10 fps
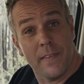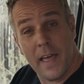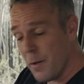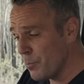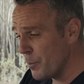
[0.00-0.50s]
in
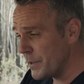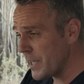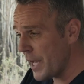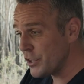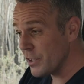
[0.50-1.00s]
their
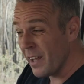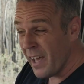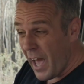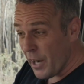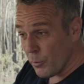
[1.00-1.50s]
implementation,
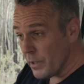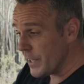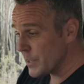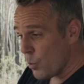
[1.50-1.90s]
and it really is